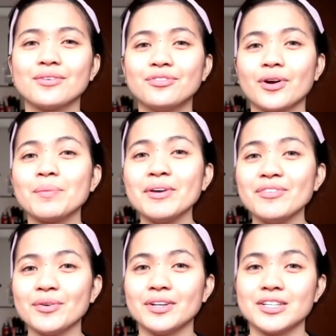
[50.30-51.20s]
So, for my
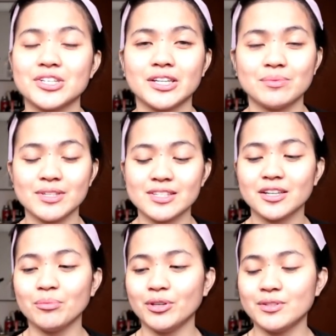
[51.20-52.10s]
foundation, I'm just
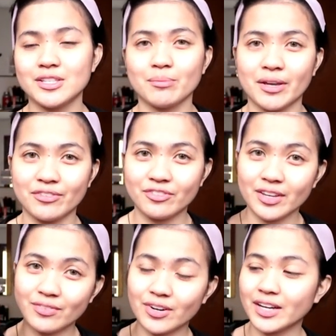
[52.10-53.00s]
gonna be using my
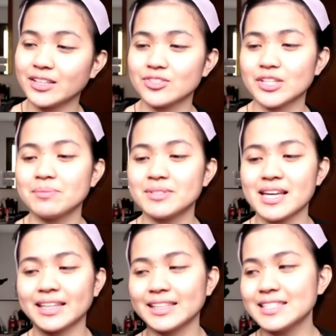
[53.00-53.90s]
favorite Dream
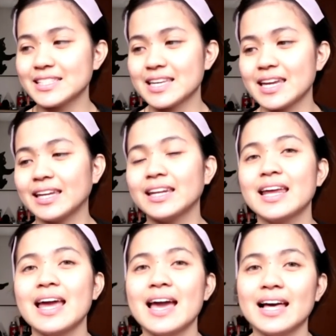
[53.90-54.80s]
Satin Skin
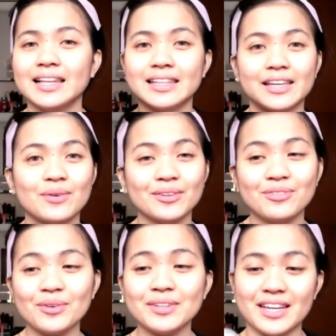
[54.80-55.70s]

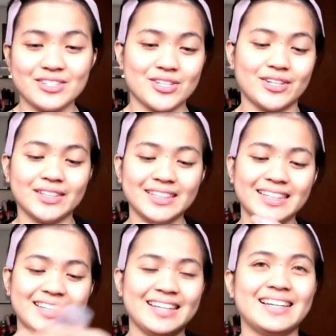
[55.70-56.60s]
Liquid
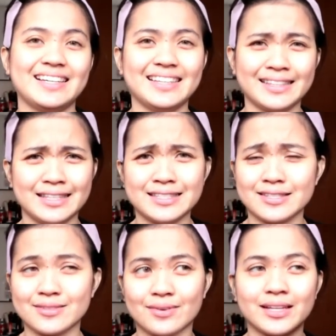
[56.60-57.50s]
Foundation. This
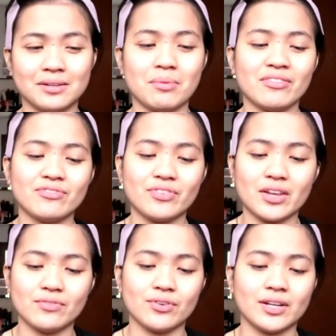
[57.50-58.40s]
is really my
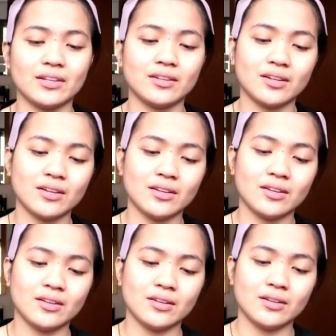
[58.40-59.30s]
favorite.
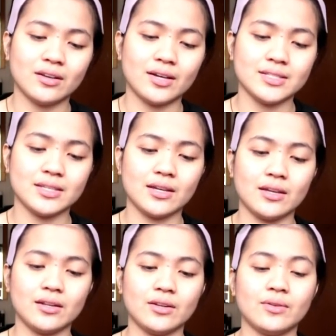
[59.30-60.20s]
As
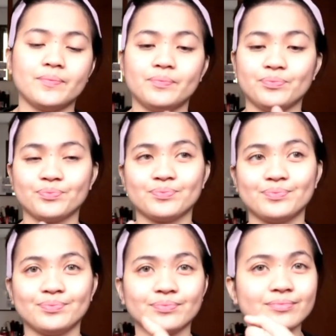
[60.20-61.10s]
in.
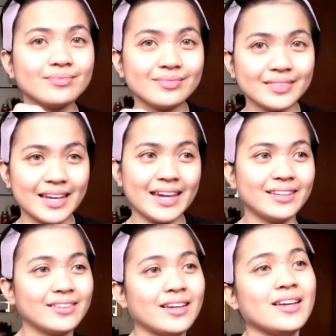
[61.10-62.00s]

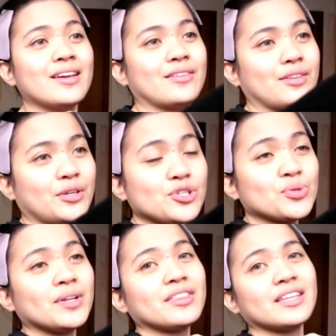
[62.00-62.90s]
And the usual